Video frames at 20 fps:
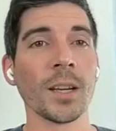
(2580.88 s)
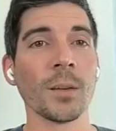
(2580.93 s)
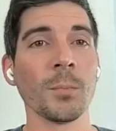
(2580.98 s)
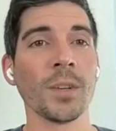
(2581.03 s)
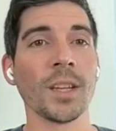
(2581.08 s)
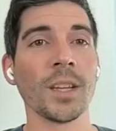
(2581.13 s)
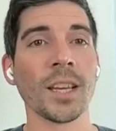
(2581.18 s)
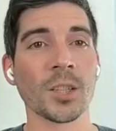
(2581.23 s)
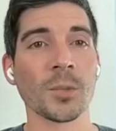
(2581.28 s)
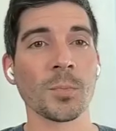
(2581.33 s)
and
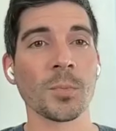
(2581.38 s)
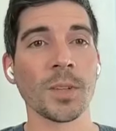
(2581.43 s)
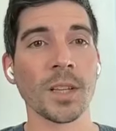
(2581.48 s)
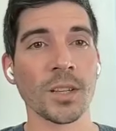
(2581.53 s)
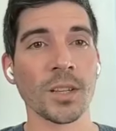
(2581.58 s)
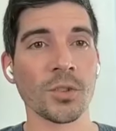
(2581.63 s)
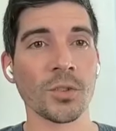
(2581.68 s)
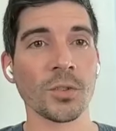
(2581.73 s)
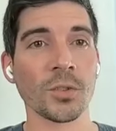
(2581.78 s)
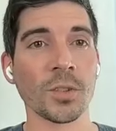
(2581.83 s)
be
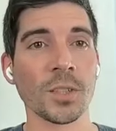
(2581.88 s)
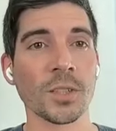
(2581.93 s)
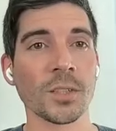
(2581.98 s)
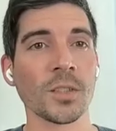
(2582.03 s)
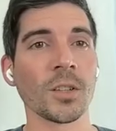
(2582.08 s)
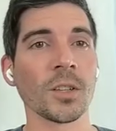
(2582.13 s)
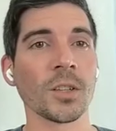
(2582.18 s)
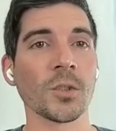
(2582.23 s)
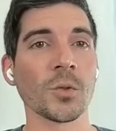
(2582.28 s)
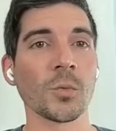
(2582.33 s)
exponential as
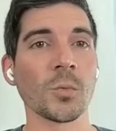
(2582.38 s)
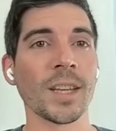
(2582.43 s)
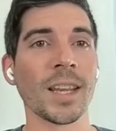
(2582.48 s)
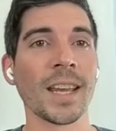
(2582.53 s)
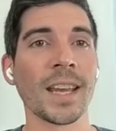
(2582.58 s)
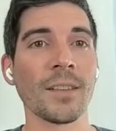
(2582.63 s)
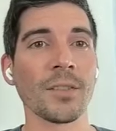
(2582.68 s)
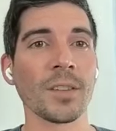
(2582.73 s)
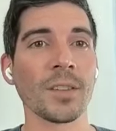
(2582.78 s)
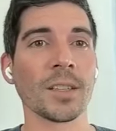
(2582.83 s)
long as we
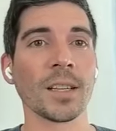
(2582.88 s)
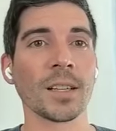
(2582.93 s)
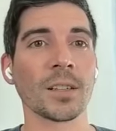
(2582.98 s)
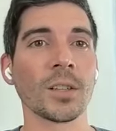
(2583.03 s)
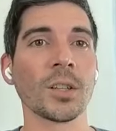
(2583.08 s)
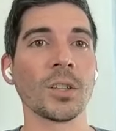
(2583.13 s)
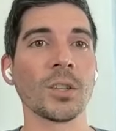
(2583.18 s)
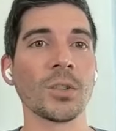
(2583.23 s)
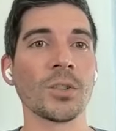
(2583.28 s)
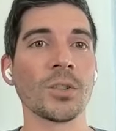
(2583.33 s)
have the
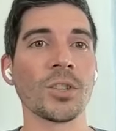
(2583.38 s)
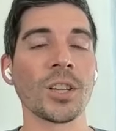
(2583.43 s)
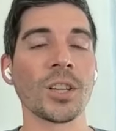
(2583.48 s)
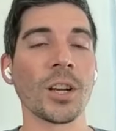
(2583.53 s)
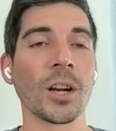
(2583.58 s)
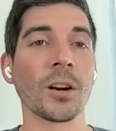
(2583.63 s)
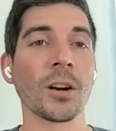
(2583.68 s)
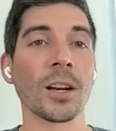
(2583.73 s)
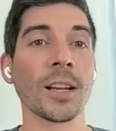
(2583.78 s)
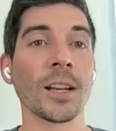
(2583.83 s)
technology
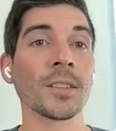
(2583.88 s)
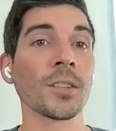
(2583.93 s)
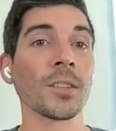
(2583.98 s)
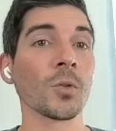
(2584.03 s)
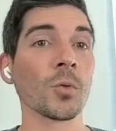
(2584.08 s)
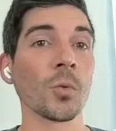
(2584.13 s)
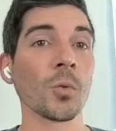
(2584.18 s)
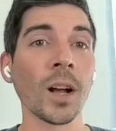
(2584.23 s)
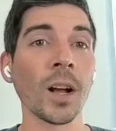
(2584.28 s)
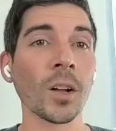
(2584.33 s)
in our hands
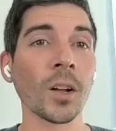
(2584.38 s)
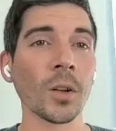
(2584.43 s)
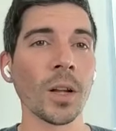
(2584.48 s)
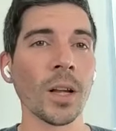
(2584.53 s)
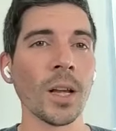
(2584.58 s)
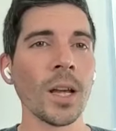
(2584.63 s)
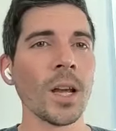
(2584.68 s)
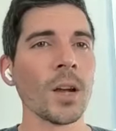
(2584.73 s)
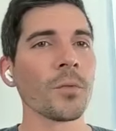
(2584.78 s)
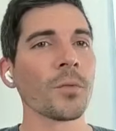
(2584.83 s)
as well.
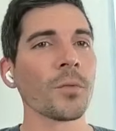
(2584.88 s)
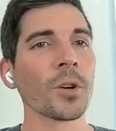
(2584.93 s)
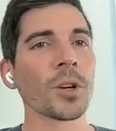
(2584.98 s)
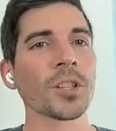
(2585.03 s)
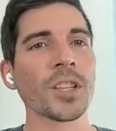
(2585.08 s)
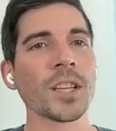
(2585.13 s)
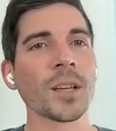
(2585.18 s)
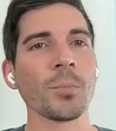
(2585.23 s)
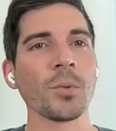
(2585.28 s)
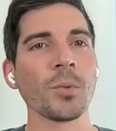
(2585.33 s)
For
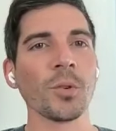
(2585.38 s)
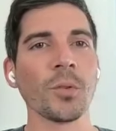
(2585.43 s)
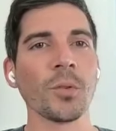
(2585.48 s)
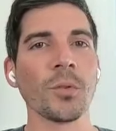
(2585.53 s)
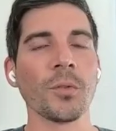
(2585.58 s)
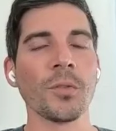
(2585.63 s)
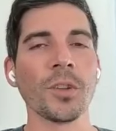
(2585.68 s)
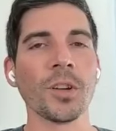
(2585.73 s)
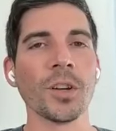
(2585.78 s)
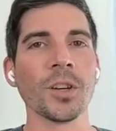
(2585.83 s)

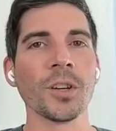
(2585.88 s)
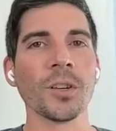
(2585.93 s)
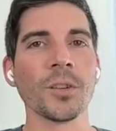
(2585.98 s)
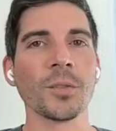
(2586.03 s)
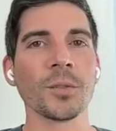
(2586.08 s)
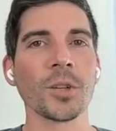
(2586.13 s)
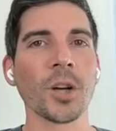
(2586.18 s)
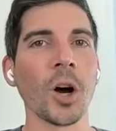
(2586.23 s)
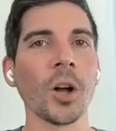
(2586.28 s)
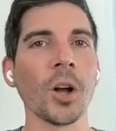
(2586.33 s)
example,
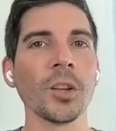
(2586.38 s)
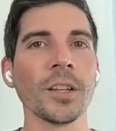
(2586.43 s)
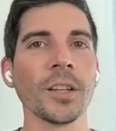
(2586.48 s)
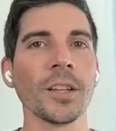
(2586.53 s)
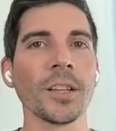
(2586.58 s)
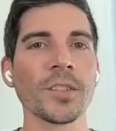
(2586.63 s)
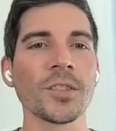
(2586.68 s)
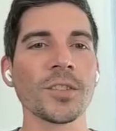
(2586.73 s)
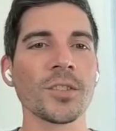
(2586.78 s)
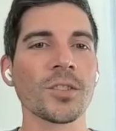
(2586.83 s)
the
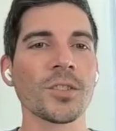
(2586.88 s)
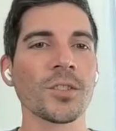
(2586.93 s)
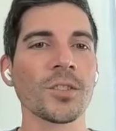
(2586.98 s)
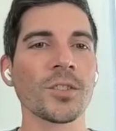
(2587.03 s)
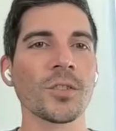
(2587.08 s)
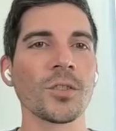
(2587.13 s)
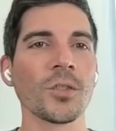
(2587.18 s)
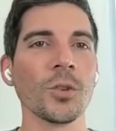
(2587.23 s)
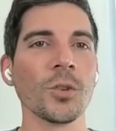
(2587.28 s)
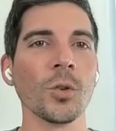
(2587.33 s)

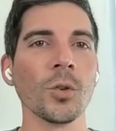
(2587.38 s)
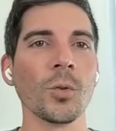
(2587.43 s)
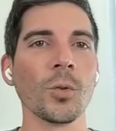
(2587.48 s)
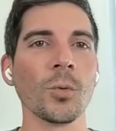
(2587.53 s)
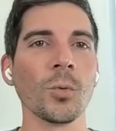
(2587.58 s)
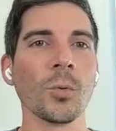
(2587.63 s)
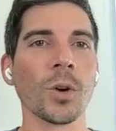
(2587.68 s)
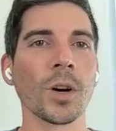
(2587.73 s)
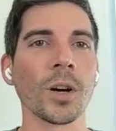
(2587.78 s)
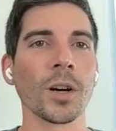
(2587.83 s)
colonists
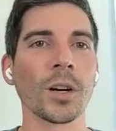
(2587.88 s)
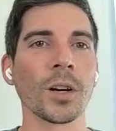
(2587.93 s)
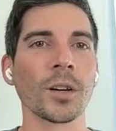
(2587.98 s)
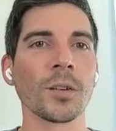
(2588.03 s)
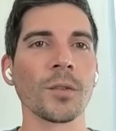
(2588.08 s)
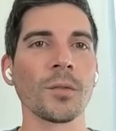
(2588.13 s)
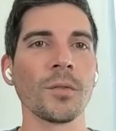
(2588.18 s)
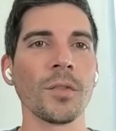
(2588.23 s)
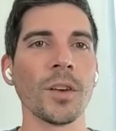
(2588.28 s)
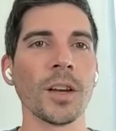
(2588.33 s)
who
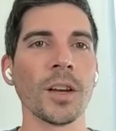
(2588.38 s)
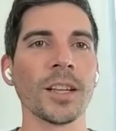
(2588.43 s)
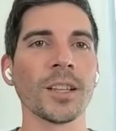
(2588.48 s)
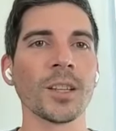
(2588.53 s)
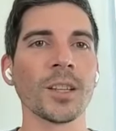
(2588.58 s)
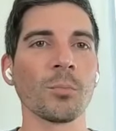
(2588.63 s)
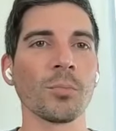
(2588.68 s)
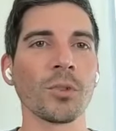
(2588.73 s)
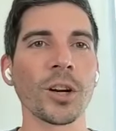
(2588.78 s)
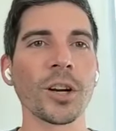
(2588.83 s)
were
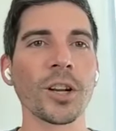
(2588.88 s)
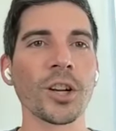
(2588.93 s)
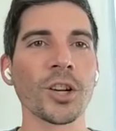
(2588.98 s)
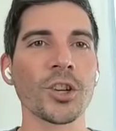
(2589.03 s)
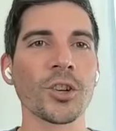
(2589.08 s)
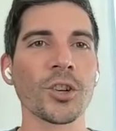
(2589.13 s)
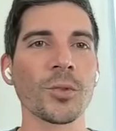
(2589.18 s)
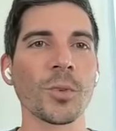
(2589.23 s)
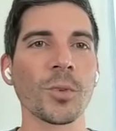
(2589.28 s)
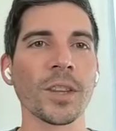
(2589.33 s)
fighting the
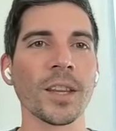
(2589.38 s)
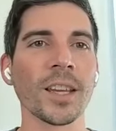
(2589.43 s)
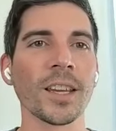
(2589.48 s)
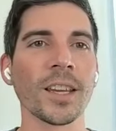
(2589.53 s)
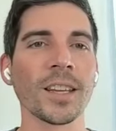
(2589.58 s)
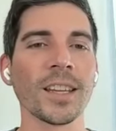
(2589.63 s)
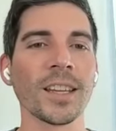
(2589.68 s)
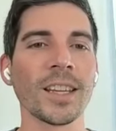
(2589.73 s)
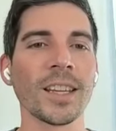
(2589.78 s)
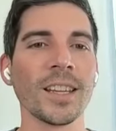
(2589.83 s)
British when
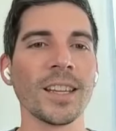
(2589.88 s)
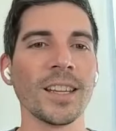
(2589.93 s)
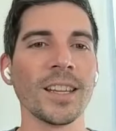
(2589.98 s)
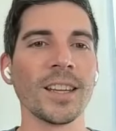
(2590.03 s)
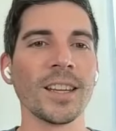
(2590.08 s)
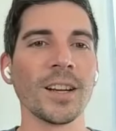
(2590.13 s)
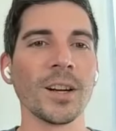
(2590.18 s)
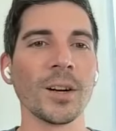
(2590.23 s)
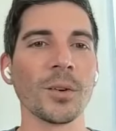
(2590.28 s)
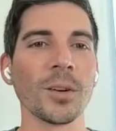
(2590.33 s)
they,
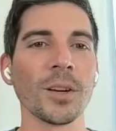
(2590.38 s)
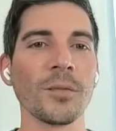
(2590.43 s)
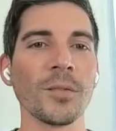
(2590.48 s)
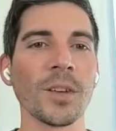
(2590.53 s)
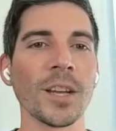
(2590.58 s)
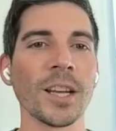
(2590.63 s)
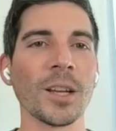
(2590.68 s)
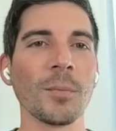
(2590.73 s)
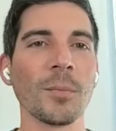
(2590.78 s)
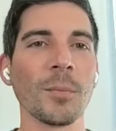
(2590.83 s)

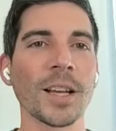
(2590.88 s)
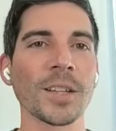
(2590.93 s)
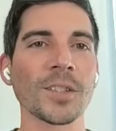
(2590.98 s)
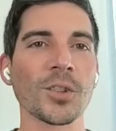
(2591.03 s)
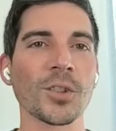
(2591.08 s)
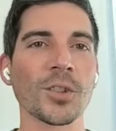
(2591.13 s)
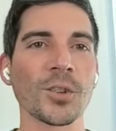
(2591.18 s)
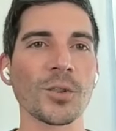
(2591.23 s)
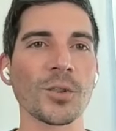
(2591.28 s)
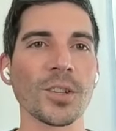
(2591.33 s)
invaded
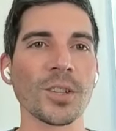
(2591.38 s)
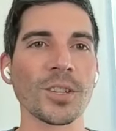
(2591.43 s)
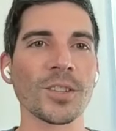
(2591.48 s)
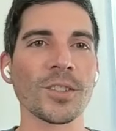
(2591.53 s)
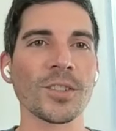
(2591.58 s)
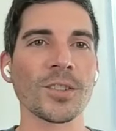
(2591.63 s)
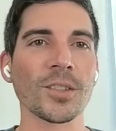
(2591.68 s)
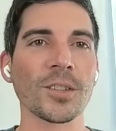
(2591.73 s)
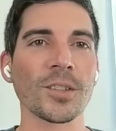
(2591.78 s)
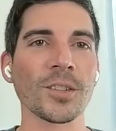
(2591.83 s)

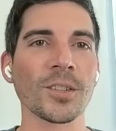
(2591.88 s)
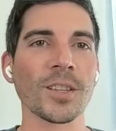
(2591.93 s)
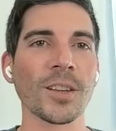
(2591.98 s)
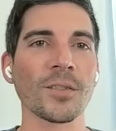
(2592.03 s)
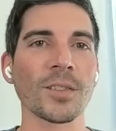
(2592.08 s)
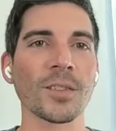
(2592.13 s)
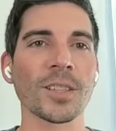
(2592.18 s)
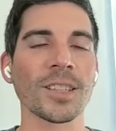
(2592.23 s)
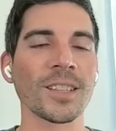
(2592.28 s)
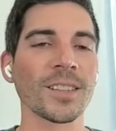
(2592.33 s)
Massachusetts in
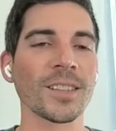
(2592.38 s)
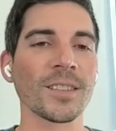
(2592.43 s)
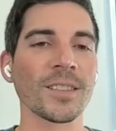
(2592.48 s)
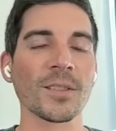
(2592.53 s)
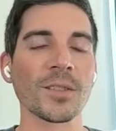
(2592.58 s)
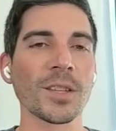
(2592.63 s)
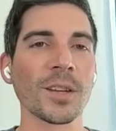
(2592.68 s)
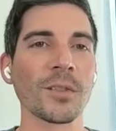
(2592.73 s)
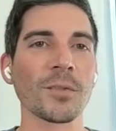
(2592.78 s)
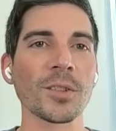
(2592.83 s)

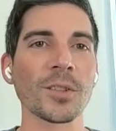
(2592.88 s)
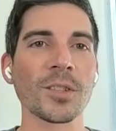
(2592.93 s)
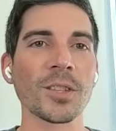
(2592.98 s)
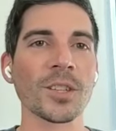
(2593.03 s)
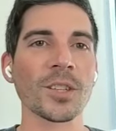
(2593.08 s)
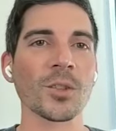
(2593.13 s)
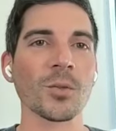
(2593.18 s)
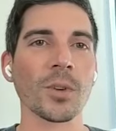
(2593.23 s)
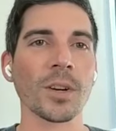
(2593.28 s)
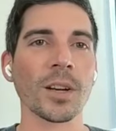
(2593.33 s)

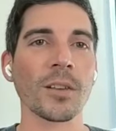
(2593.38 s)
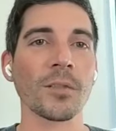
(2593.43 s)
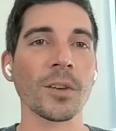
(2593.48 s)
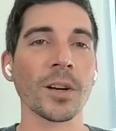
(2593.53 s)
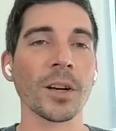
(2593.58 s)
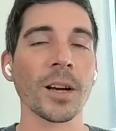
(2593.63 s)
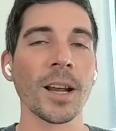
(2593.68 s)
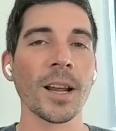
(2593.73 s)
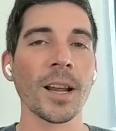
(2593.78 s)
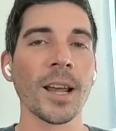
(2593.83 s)
1776 or
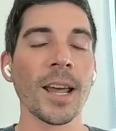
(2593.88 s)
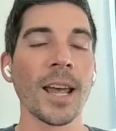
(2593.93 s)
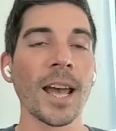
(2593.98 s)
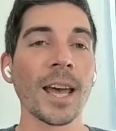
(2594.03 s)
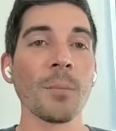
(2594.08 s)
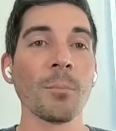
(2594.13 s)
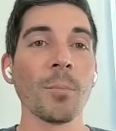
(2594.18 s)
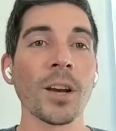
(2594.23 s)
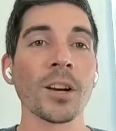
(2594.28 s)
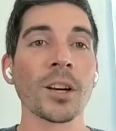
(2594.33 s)
whatever,
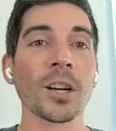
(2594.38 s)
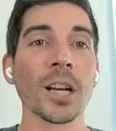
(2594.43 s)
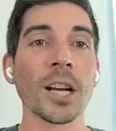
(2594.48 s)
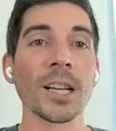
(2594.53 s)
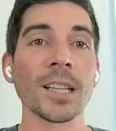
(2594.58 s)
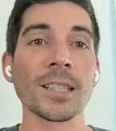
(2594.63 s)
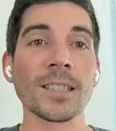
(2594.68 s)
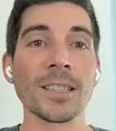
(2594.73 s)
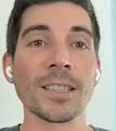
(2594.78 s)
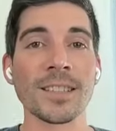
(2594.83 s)
had better
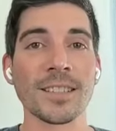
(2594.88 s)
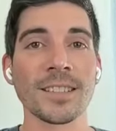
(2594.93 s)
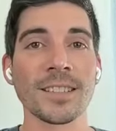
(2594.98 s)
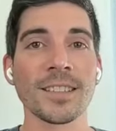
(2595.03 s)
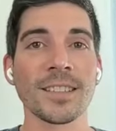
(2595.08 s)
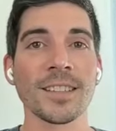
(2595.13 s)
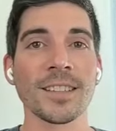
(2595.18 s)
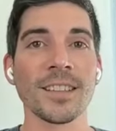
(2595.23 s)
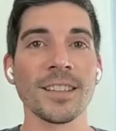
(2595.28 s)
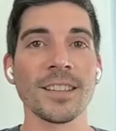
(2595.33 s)
guns
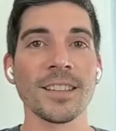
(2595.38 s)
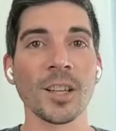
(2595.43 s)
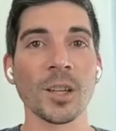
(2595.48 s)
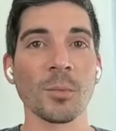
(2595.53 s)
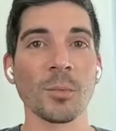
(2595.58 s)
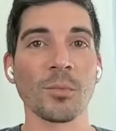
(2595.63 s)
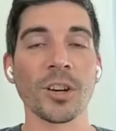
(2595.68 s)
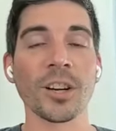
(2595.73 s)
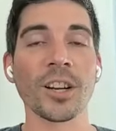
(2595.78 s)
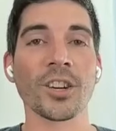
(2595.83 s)
than
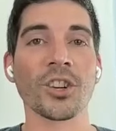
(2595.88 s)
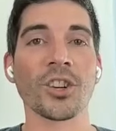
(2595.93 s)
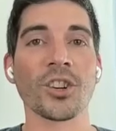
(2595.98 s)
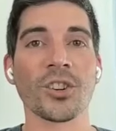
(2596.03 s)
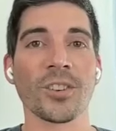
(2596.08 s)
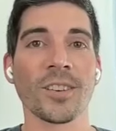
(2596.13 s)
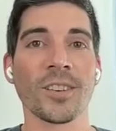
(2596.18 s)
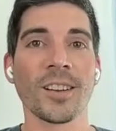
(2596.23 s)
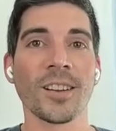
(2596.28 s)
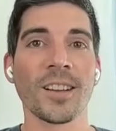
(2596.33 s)
the
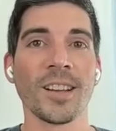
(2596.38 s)
British.